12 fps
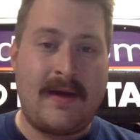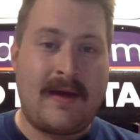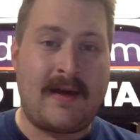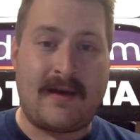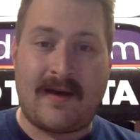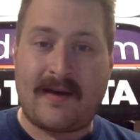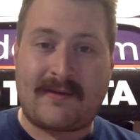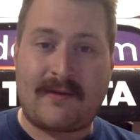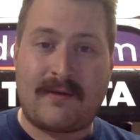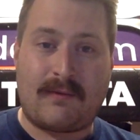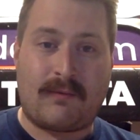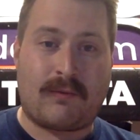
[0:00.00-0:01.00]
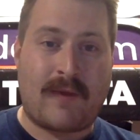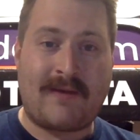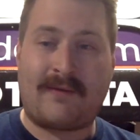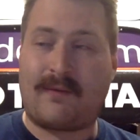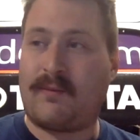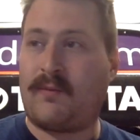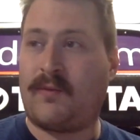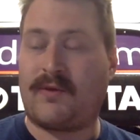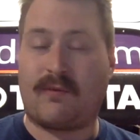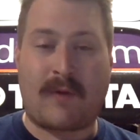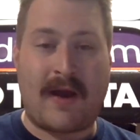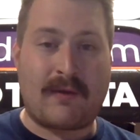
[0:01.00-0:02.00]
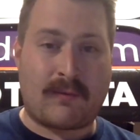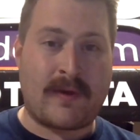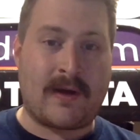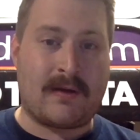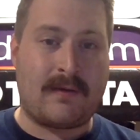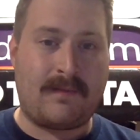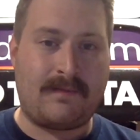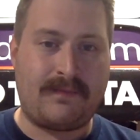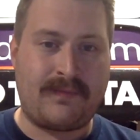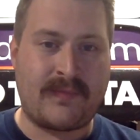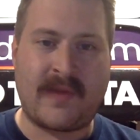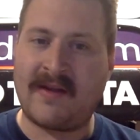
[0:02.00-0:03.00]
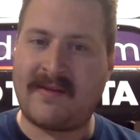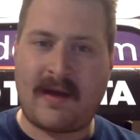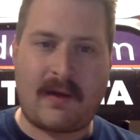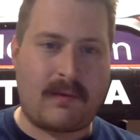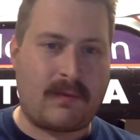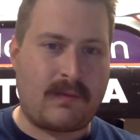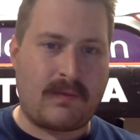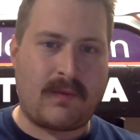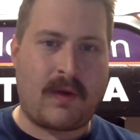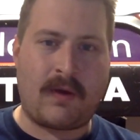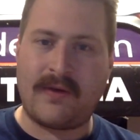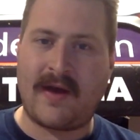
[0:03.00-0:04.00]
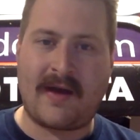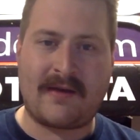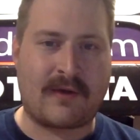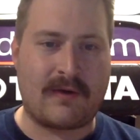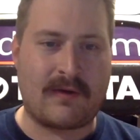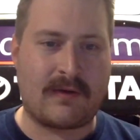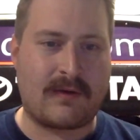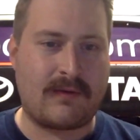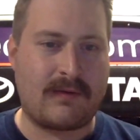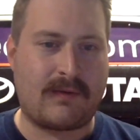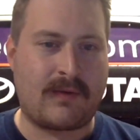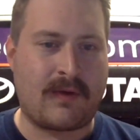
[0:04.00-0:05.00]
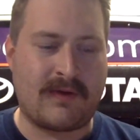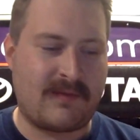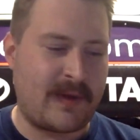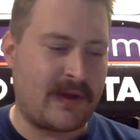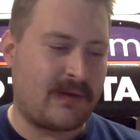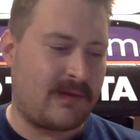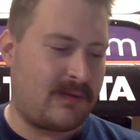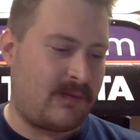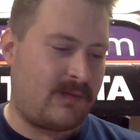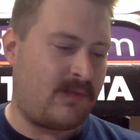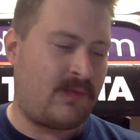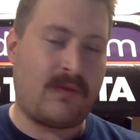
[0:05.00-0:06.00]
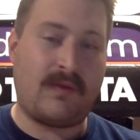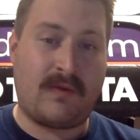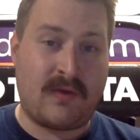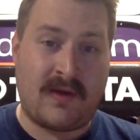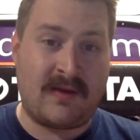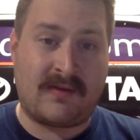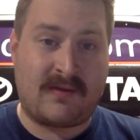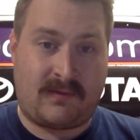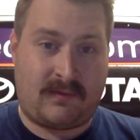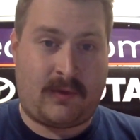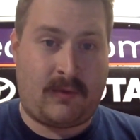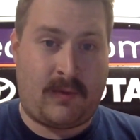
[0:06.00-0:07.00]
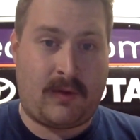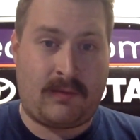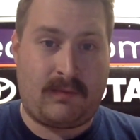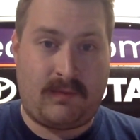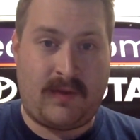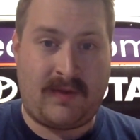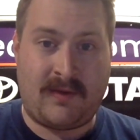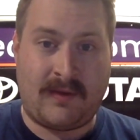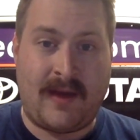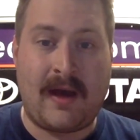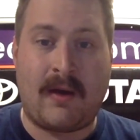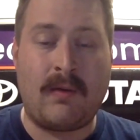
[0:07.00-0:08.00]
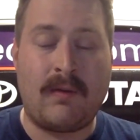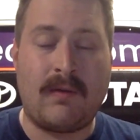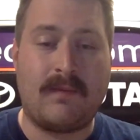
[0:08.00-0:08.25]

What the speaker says: he likes to race with the right rear. That's how all the NASCAR cars have been to his career until now.